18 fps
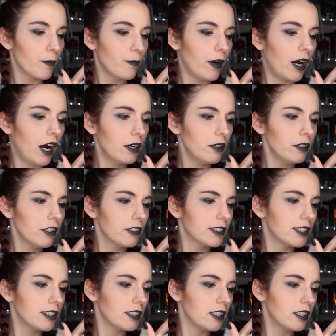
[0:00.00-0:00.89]

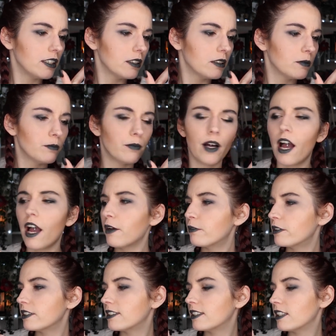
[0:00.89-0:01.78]
piratey
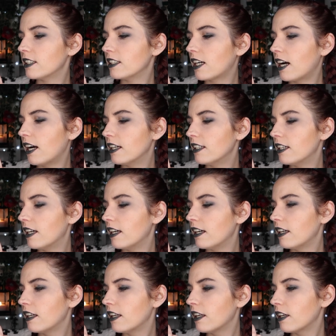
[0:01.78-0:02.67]
kind
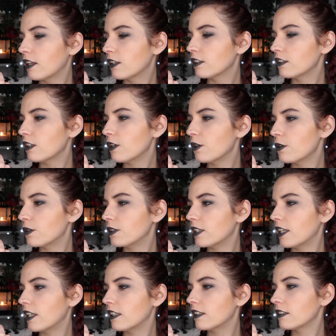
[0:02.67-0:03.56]
of
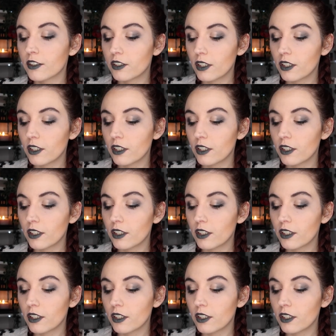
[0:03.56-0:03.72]
clothing.